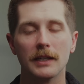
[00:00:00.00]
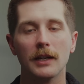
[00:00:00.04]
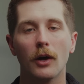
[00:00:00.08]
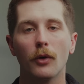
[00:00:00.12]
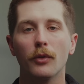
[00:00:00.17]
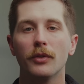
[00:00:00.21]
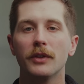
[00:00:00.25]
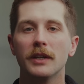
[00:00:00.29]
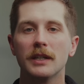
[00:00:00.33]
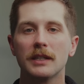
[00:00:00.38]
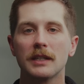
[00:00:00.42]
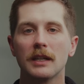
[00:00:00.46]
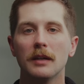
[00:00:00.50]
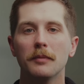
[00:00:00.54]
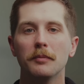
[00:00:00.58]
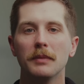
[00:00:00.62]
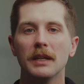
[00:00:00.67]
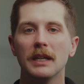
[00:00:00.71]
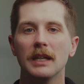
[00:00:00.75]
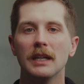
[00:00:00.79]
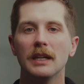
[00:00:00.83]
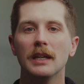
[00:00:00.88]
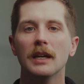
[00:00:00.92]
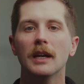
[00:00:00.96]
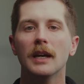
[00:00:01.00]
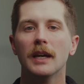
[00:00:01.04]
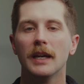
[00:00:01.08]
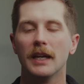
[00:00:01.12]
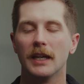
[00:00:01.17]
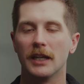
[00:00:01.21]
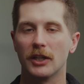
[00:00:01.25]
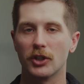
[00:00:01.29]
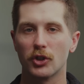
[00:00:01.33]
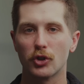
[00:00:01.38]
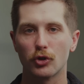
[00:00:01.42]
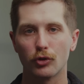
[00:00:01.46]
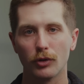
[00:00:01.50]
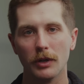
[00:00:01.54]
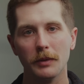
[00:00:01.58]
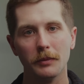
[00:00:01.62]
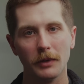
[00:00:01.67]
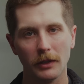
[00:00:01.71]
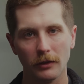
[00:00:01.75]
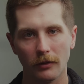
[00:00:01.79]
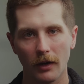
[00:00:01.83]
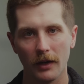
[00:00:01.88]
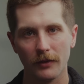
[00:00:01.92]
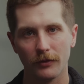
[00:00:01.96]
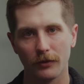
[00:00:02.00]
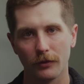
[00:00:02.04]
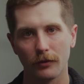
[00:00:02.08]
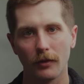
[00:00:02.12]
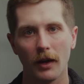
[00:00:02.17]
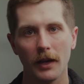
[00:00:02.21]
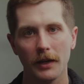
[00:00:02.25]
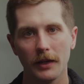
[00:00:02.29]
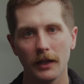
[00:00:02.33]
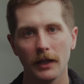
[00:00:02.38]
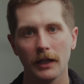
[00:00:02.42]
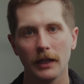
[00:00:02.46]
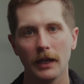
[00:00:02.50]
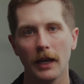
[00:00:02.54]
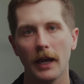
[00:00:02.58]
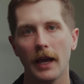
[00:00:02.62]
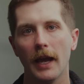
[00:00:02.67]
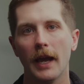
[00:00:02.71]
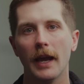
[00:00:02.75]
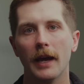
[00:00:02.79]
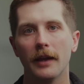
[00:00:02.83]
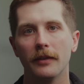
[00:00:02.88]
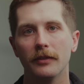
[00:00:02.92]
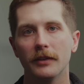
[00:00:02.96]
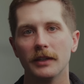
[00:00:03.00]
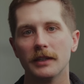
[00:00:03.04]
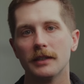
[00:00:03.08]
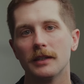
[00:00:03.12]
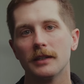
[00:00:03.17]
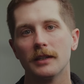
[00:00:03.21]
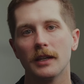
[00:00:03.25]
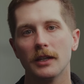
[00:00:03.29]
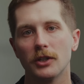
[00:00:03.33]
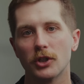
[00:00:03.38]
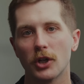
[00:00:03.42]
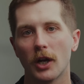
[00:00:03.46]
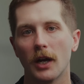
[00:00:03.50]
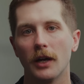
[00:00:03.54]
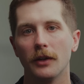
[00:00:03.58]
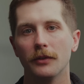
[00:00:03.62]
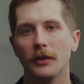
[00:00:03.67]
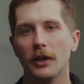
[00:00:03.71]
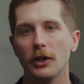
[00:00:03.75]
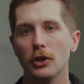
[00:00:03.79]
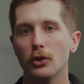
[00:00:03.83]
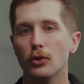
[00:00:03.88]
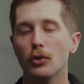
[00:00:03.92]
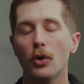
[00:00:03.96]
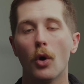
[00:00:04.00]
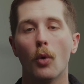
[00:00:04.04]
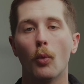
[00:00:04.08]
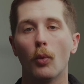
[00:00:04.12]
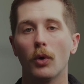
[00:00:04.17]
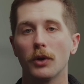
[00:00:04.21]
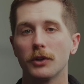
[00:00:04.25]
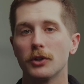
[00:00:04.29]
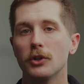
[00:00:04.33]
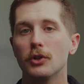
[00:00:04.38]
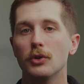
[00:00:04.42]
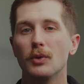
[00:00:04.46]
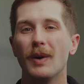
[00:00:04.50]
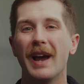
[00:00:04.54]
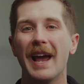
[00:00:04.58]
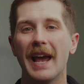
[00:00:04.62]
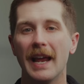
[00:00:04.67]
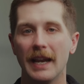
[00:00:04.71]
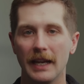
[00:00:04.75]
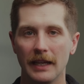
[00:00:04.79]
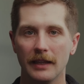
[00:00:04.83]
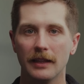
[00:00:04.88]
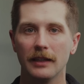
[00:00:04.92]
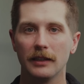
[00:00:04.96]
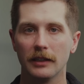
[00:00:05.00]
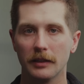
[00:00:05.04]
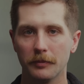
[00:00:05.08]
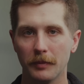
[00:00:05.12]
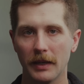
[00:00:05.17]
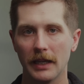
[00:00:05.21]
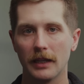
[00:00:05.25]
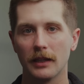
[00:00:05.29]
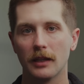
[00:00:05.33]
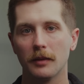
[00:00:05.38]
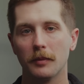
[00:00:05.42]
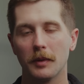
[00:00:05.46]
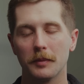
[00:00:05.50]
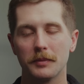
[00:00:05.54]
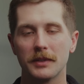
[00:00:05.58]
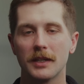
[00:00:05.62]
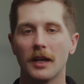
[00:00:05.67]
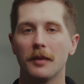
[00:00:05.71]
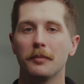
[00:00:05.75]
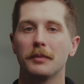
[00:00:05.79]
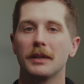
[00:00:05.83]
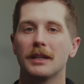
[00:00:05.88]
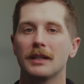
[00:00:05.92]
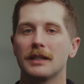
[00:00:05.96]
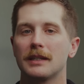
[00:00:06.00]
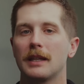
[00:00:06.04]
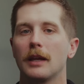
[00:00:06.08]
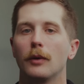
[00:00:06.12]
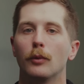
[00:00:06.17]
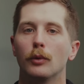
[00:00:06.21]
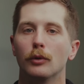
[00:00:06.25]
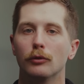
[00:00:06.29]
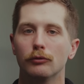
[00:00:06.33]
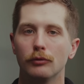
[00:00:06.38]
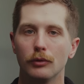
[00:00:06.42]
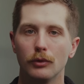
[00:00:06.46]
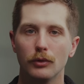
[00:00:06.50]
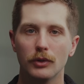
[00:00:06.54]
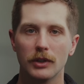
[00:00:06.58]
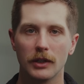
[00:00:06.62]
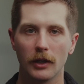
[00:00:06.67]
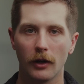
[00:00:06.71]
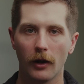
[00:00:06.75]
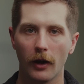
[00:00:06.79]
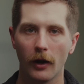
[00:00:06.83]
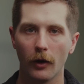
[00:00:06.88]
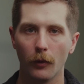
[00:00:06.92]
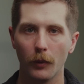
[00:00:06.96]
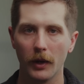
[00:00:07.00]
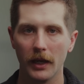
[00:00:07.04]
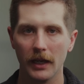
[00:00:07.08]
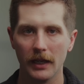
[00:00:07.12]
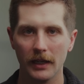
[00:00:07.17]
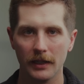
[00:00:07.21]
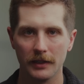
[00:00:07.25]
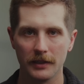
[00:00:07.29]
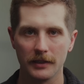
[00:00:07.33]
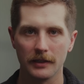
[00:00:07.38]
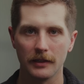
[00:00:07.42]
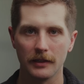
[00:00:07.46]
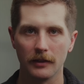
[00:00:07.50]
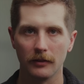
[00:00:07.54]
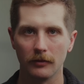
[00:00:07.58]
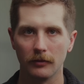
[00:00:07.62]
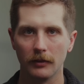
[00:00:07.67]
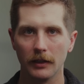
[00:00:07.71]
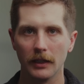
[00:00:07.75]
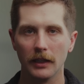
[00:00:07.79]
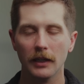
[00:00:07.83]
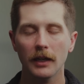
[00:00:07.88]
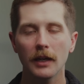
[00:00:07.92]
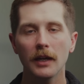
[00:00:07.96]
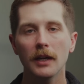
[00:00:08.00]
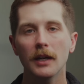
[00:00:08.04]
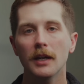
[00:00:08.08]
Now this can be extremely life-threatening and this is a child that you don't want to do anything to make them upset because they will lose their airway instantly.